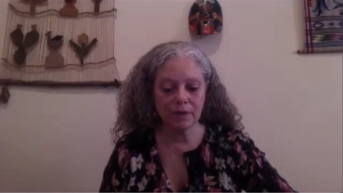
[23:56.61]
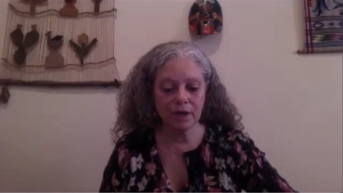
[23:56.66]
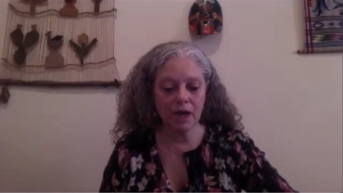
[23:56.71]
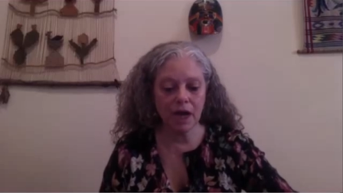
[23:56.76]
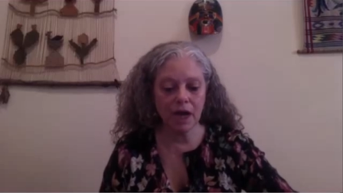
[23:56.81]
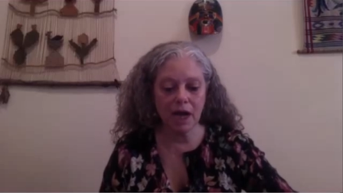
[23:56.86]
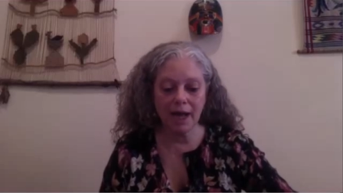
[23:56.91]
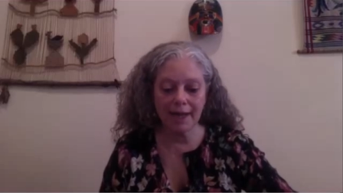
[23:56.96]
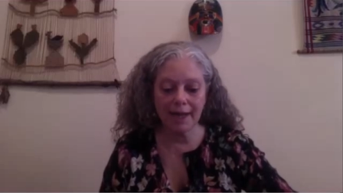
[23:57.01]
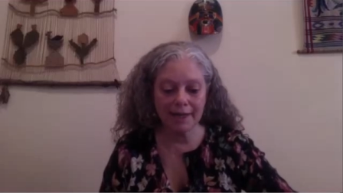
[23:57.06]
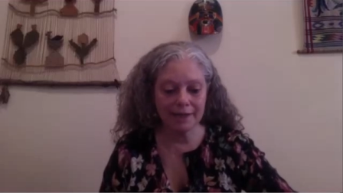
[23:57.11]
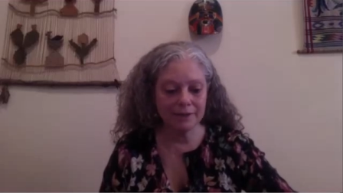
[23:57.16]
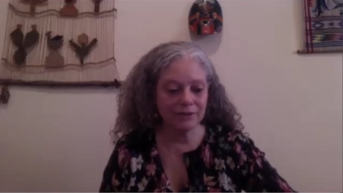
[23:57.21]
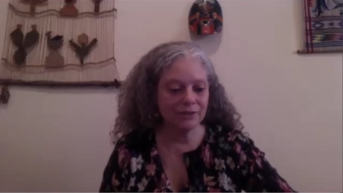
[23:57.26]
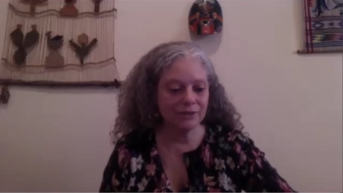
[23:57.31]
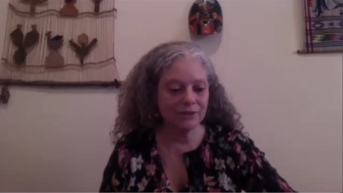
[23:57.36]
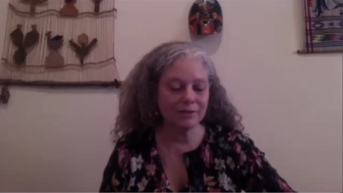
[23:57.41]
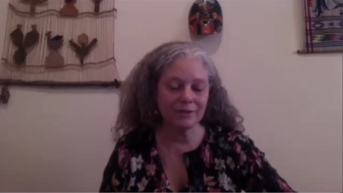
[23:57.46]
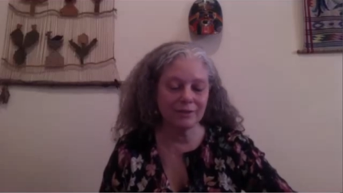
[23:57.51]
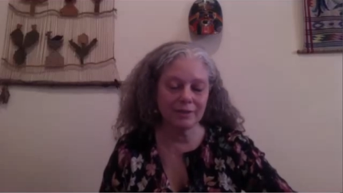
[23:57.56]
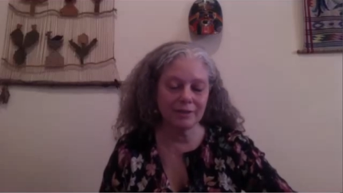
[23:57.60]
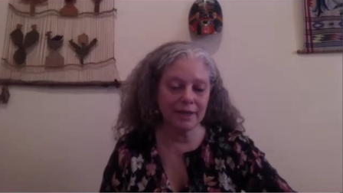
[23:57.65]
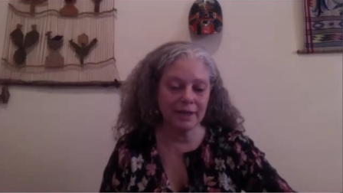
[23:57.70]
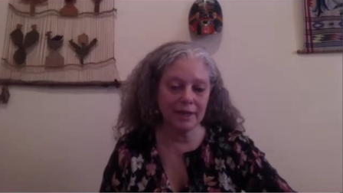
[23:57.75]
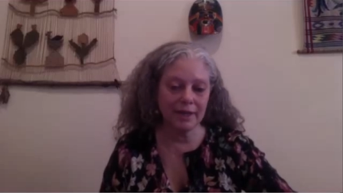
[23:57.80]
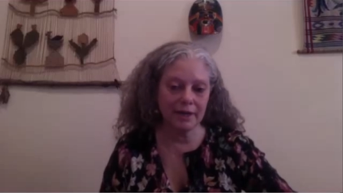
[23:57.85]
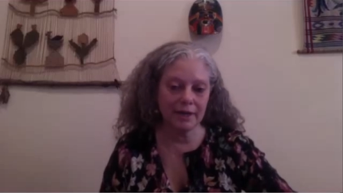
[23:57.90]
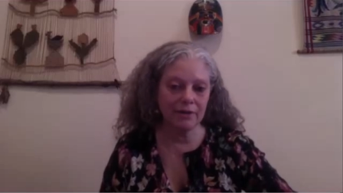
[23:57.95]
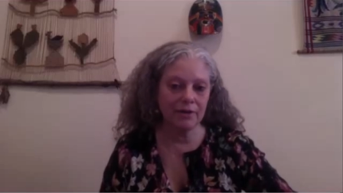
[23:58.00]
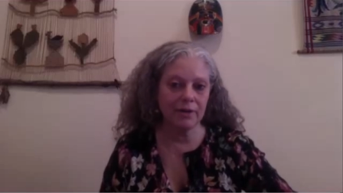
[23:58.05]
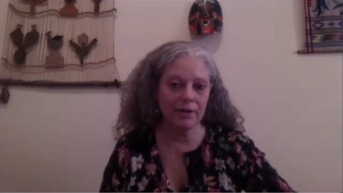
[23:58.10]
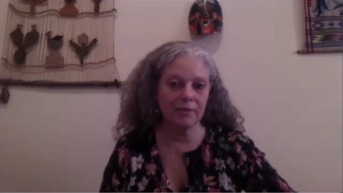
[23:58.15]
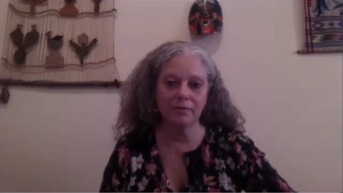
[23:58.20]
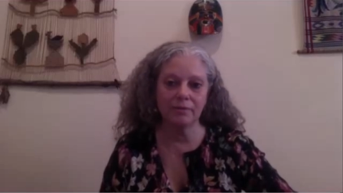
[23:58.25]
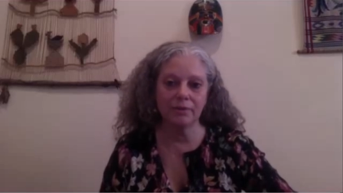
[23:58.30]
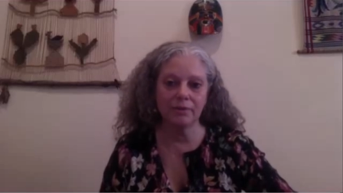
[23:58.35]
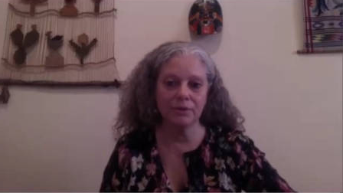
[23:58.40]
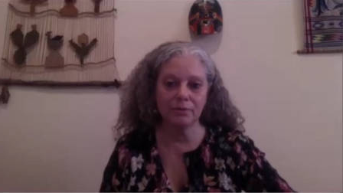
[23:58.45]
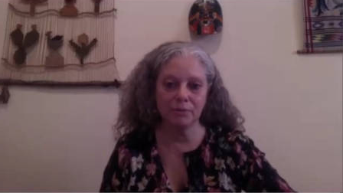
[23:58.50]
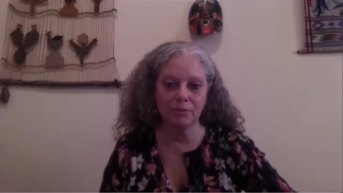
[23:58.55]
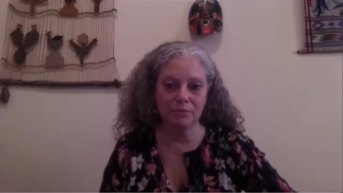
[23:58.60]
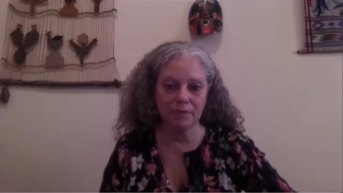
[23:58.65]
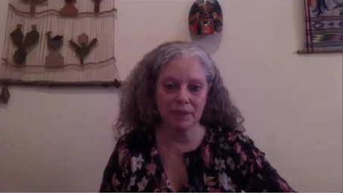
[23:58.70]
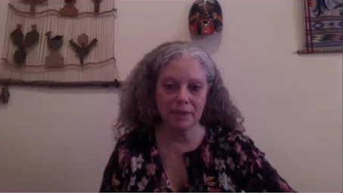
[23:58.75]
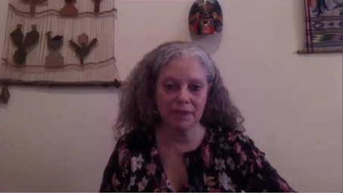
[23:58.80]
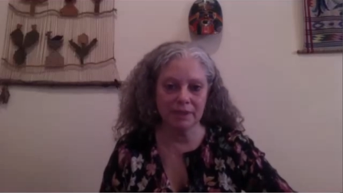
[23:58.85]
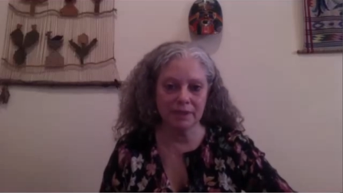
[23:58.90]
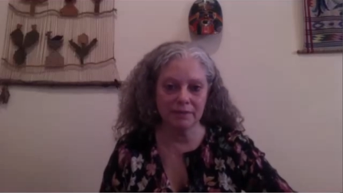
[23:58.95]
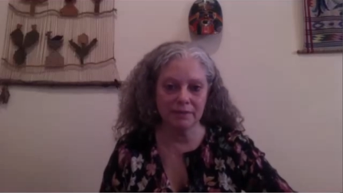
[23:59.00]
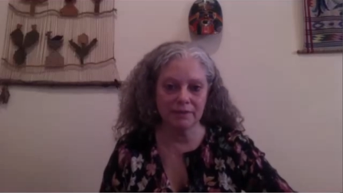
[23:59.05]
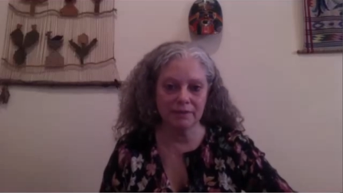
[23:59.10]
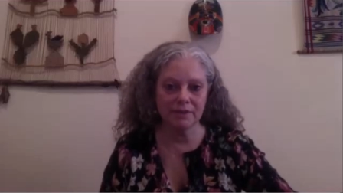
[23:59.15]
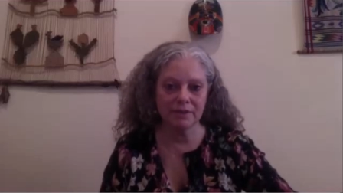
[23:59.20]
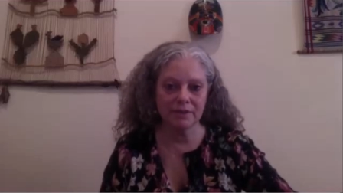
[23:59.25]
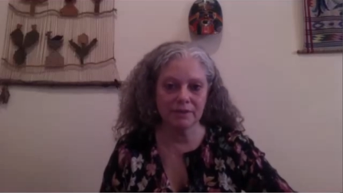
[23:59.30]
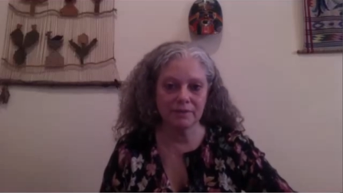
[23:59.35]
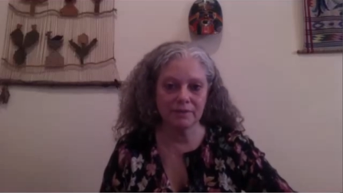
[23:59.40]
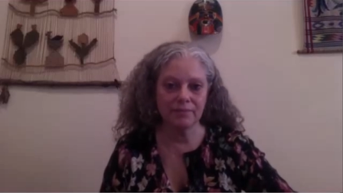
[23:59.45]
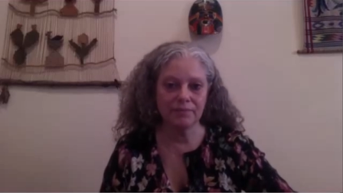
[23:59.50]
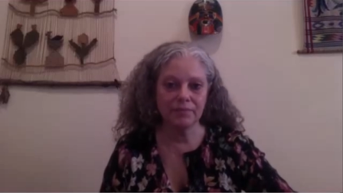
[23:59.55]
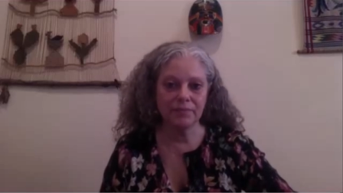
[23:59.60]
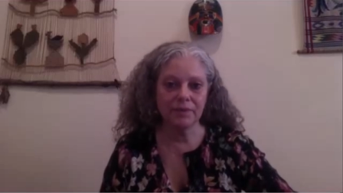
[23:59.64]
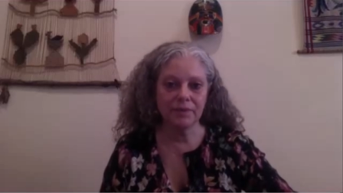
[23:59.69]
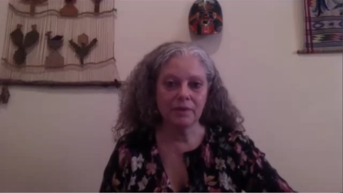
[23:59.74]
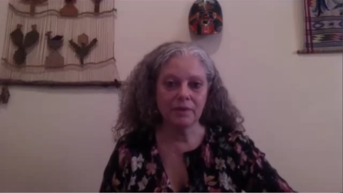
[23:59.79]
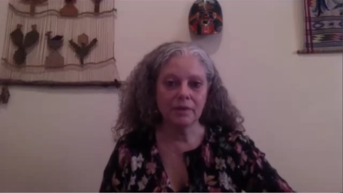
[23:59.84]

kind and caring human beings. Mm-hmm.